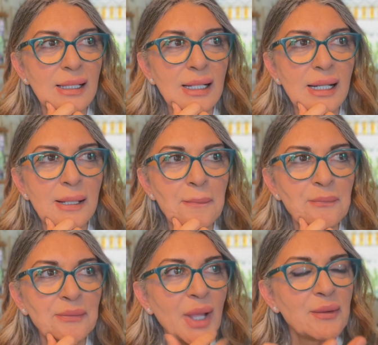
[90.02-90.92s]
I
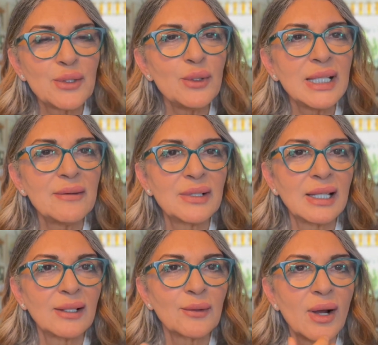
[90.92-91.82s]
was doing
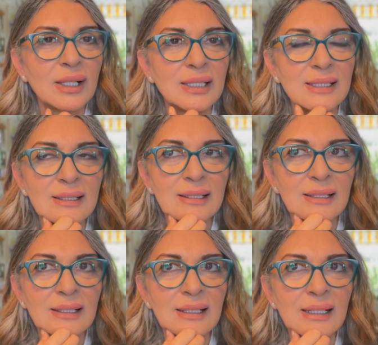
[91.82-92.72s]
everything right.
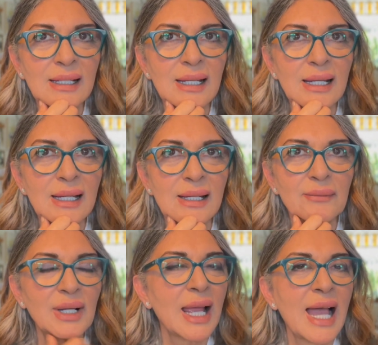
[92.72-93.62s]

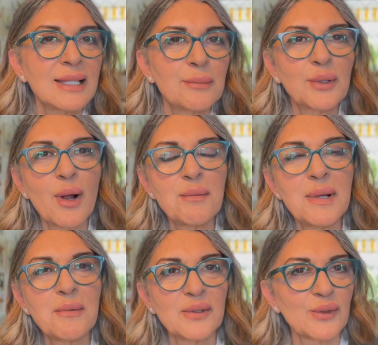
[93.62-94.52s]
When I had a
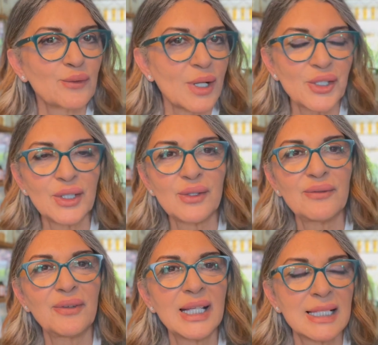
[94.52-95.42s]
problem, I was rushing to
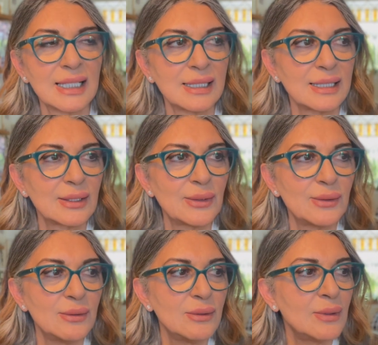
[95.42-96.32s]
fix it,
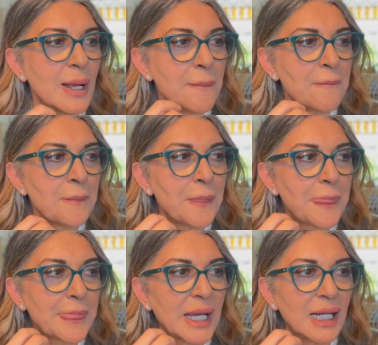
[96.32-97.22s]
to
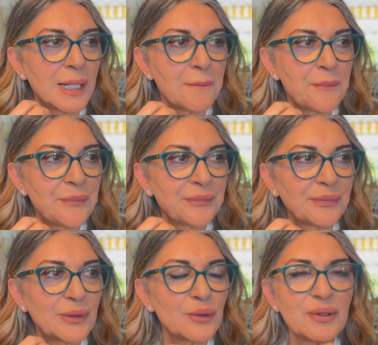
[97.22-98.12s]

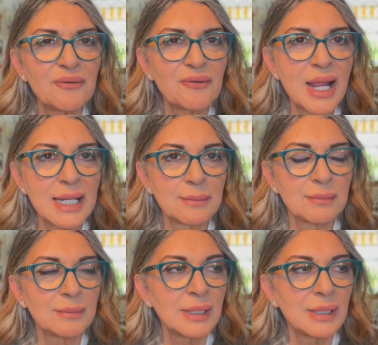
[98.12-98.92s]
reframe,